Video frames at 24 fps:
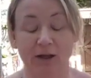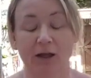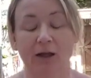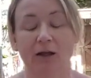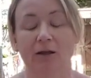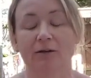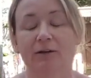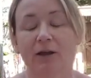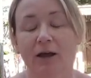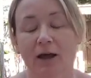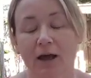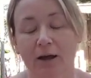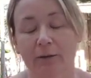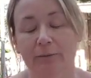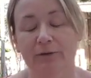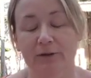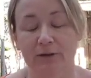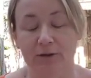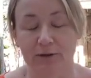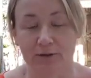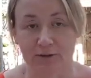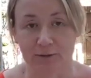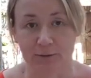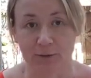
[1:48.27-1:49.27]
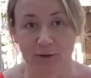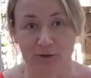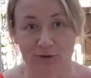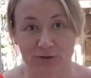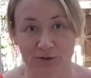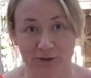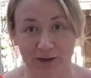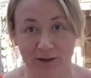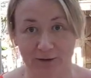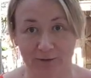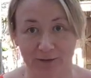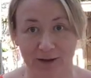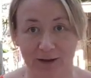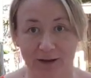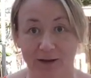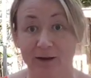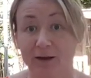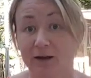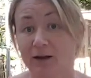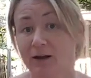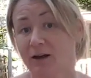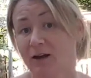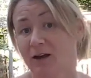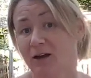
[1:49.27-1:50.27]
It's absolutely sweltering out there.
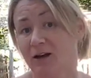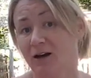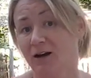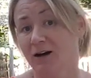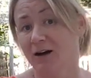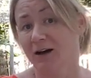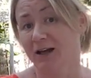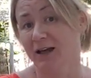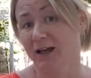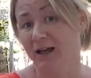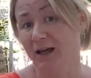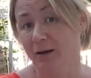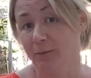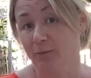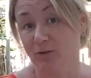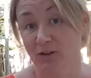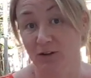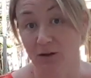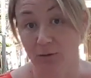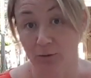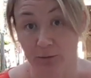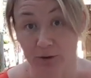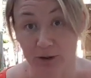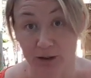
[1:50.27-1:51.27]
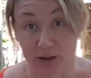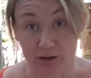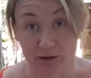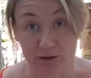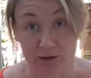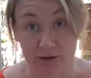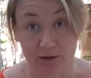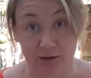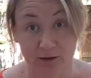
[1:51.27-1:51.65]
I am sunburnt